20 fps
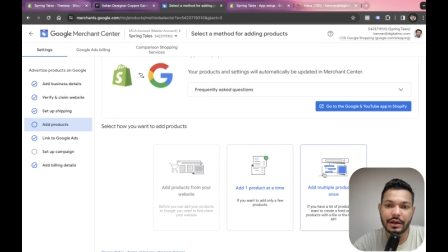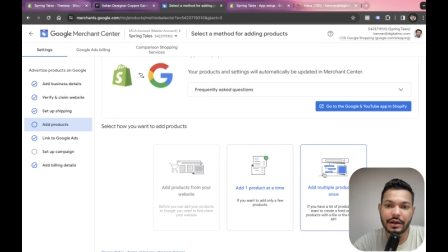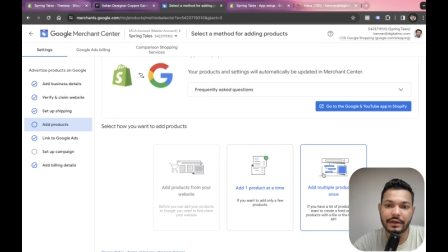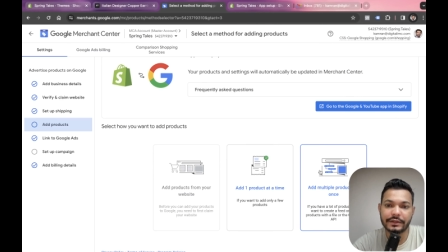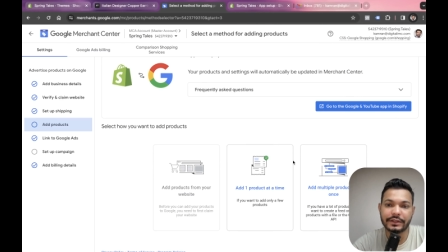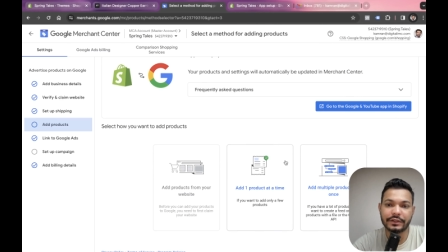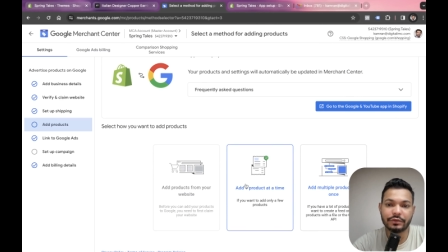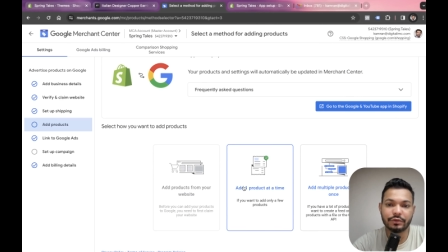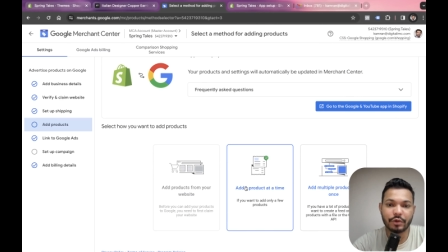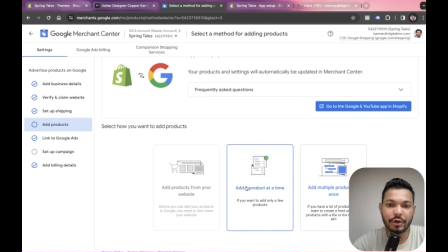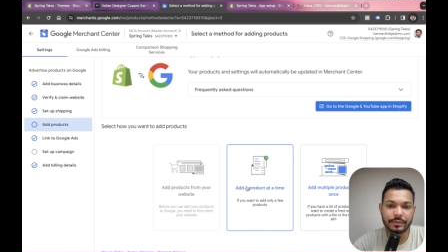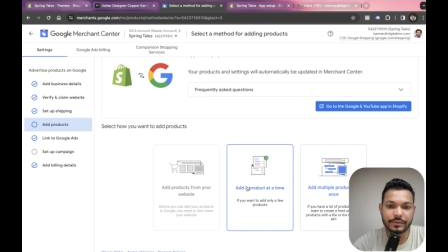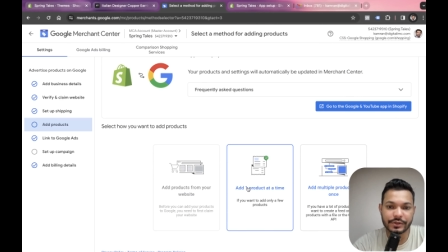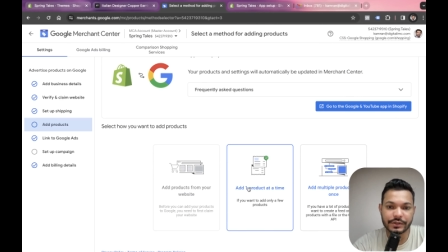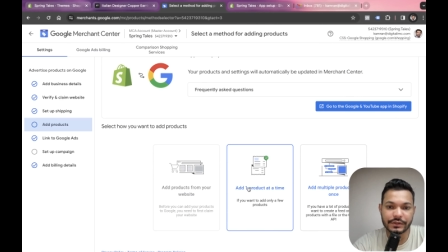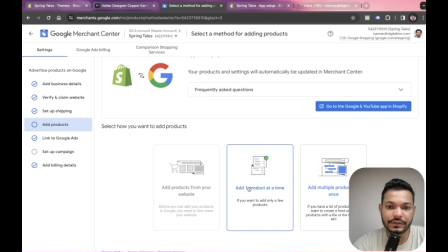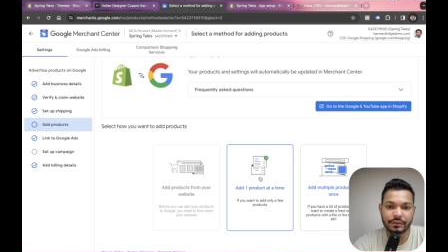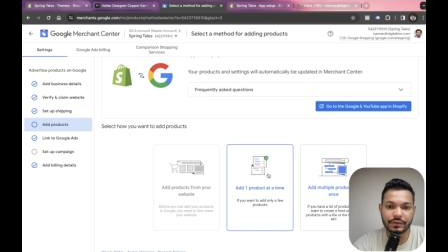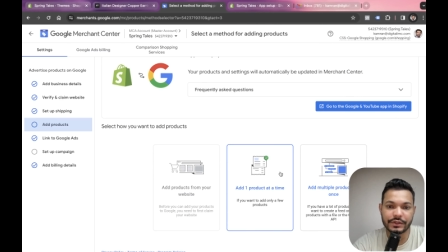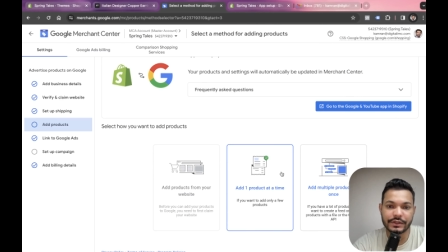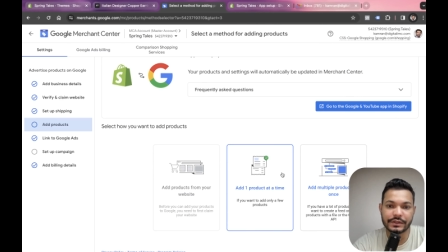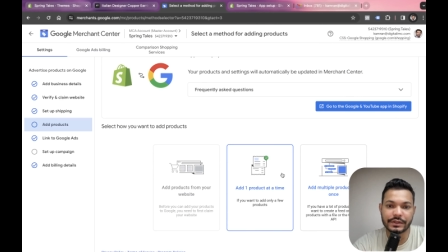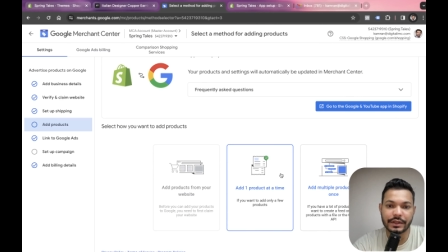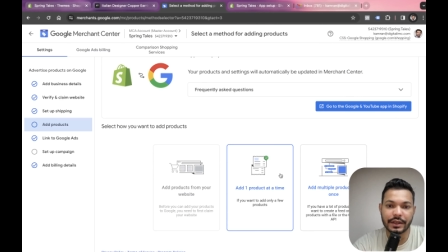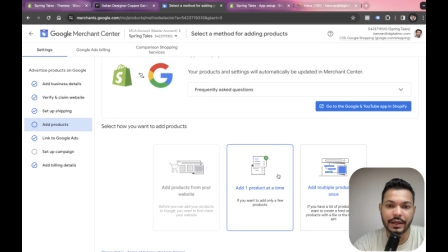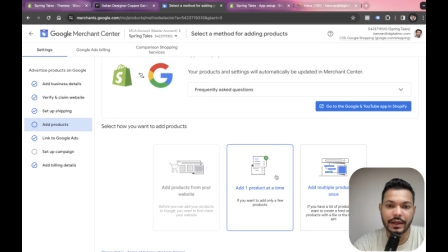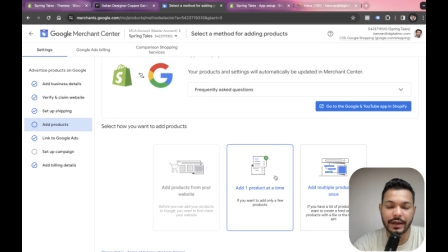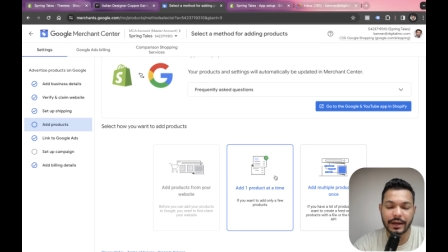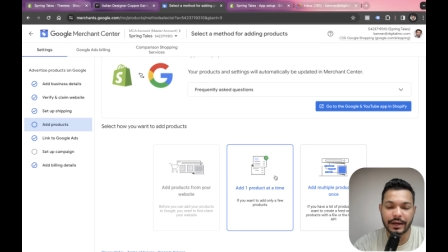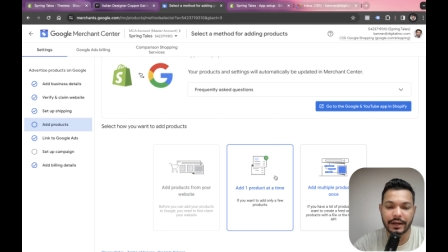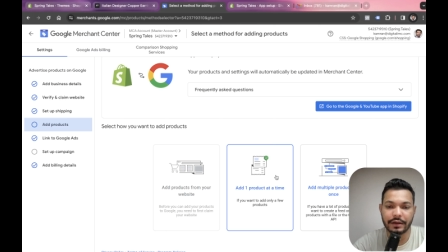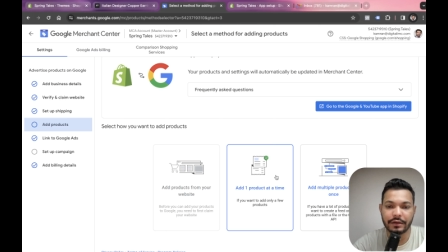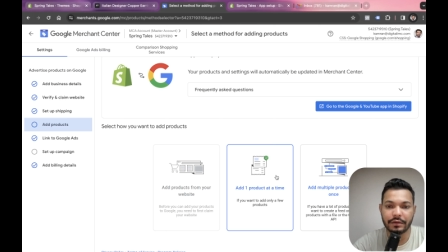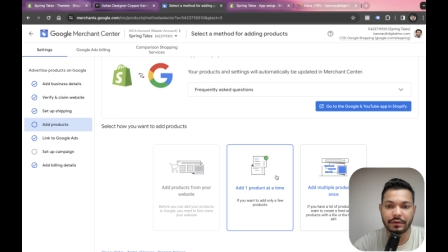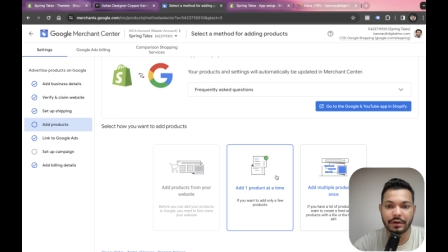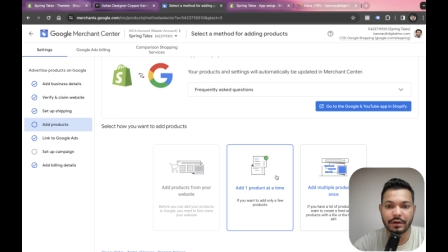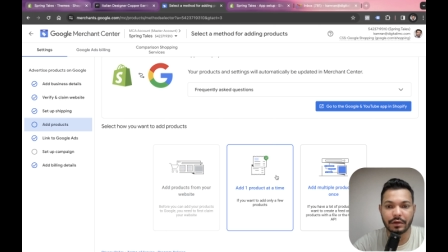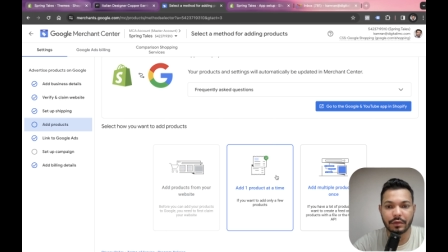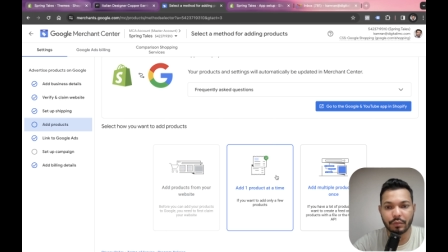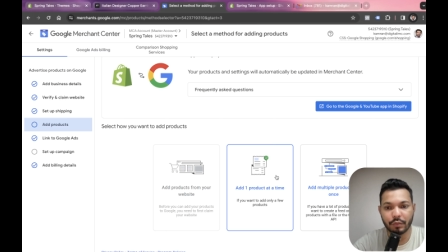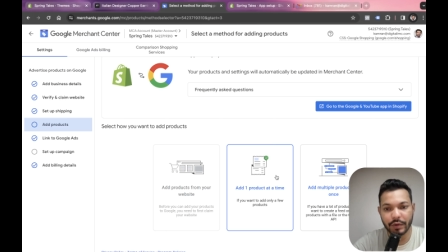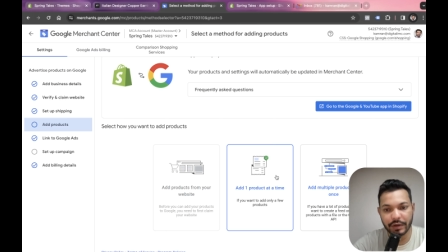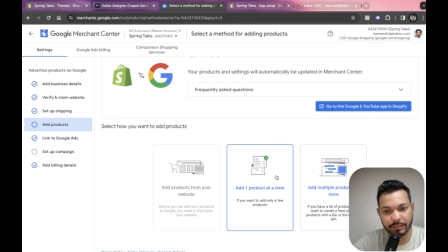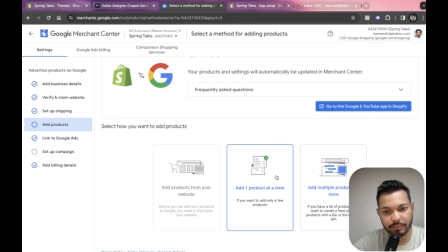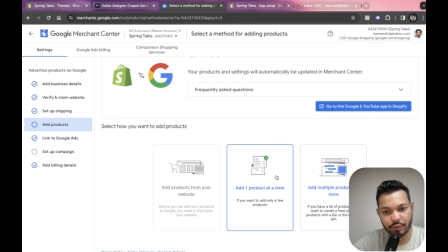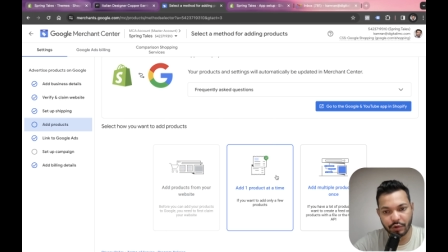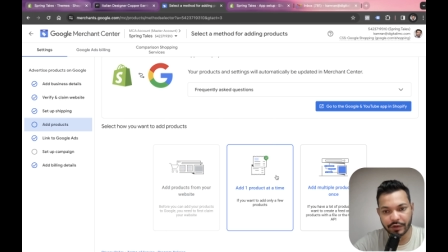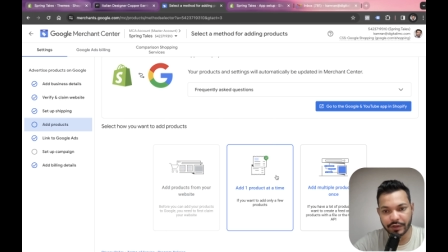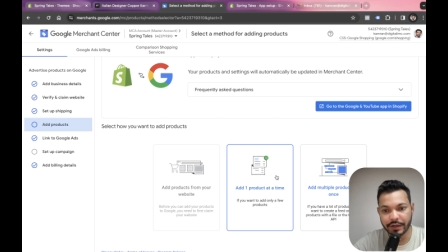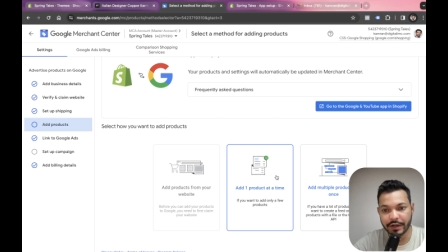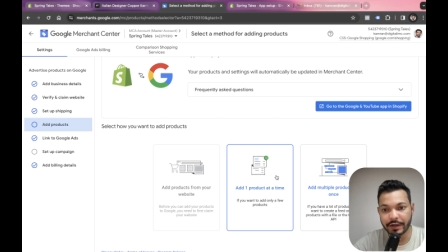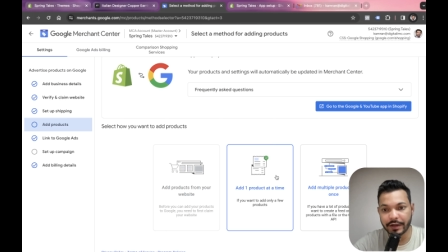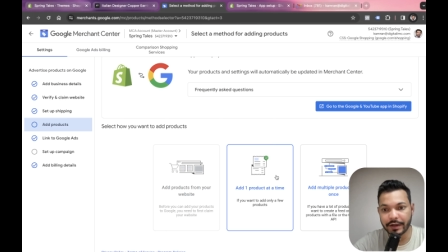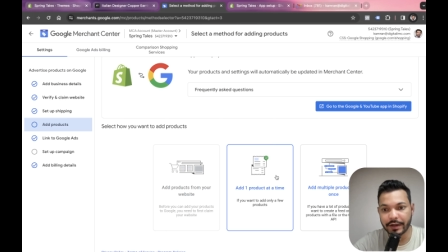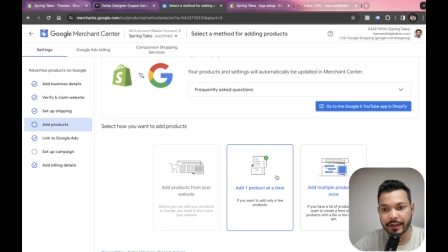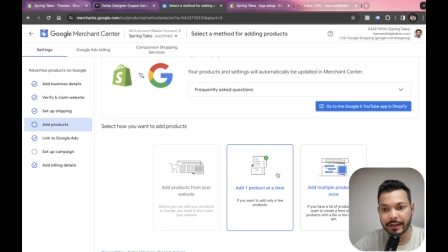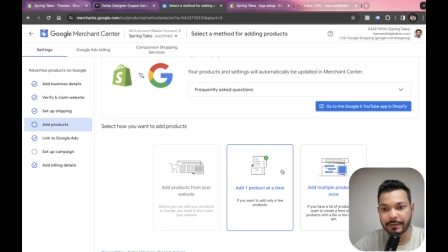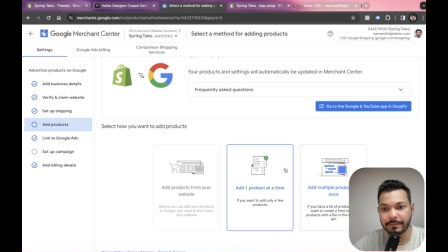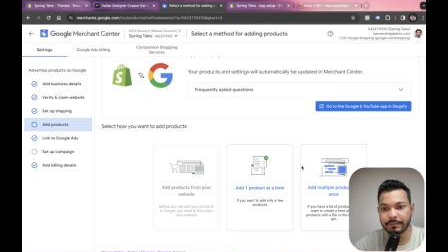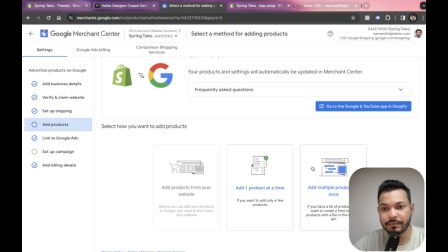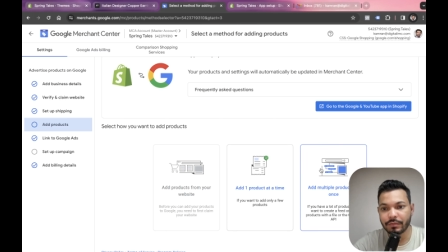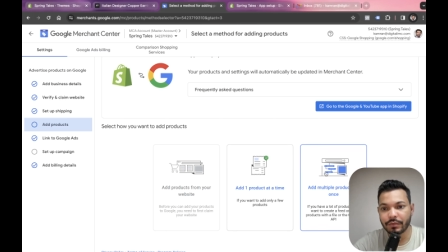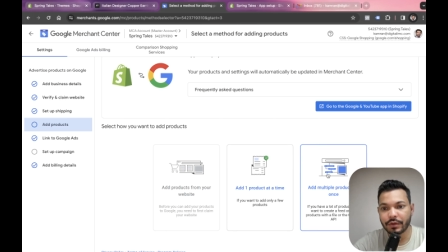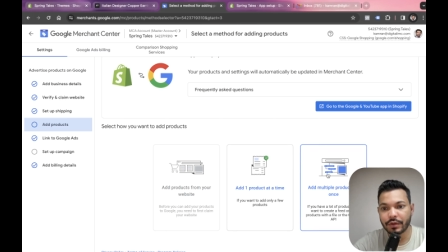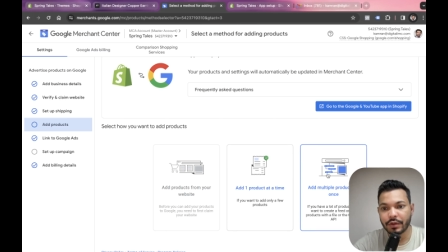other two options, which is add one product at a time